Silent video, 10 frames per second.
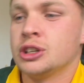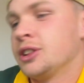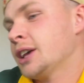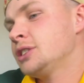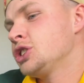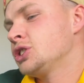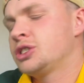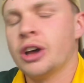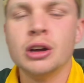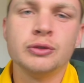They just
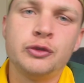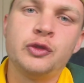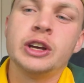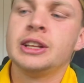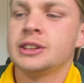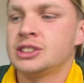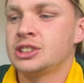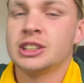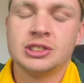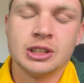don't fit in the
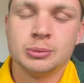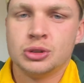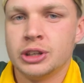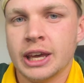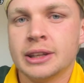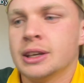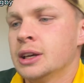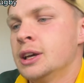system together.